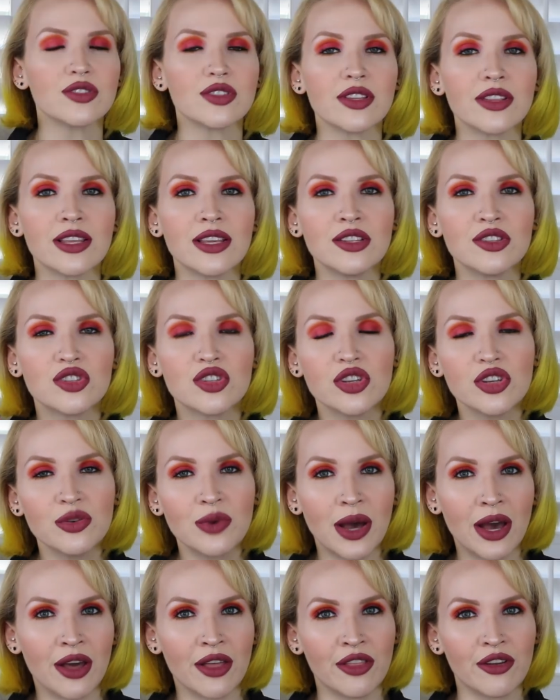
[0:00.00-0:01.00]
So then
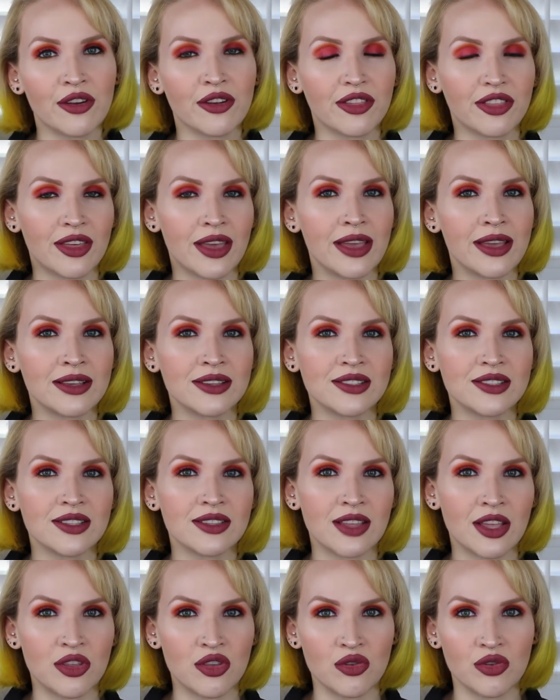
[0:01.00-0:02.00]
two other things
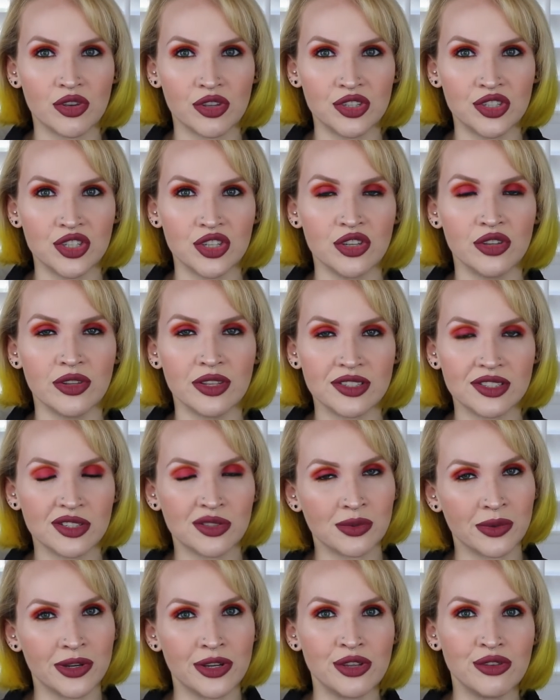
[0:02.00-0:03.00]
that you could do, this
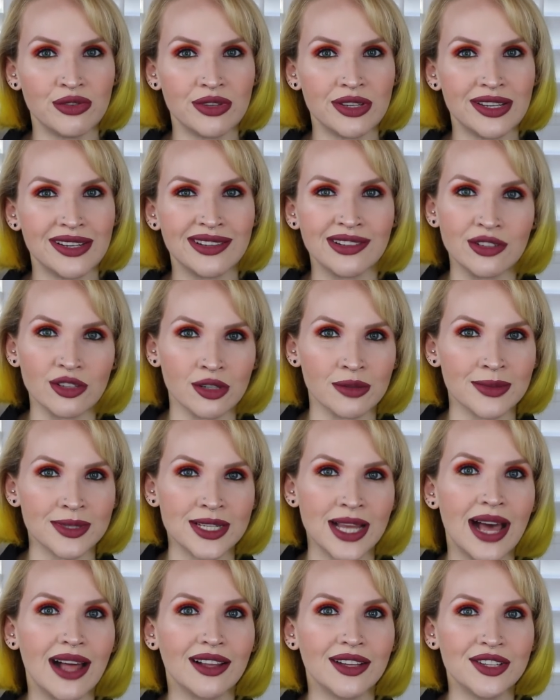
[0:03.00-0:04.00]
is where you need a
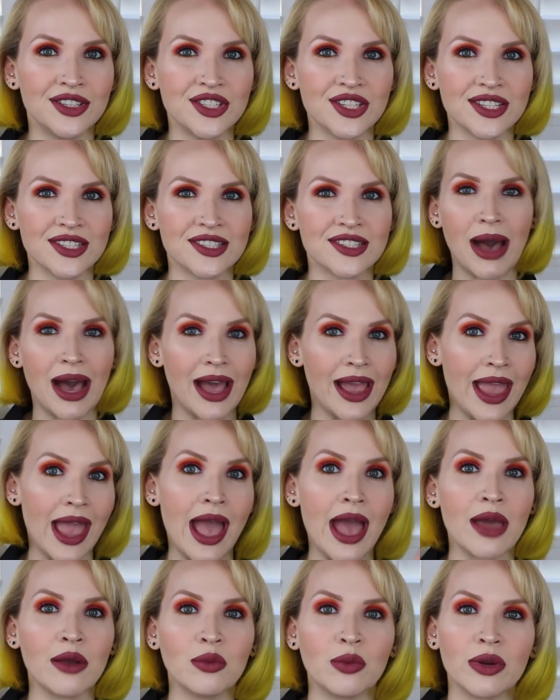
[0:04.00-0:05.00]
dermatologist. I
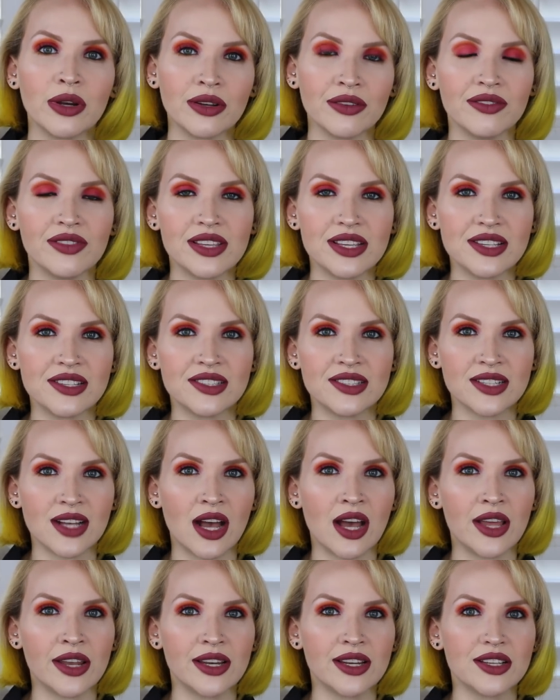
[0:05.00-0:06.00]
had one of these
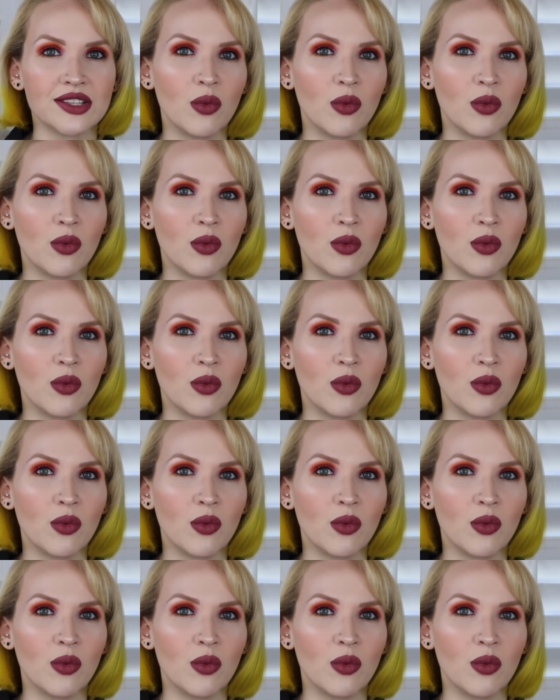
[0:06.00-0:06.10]
done.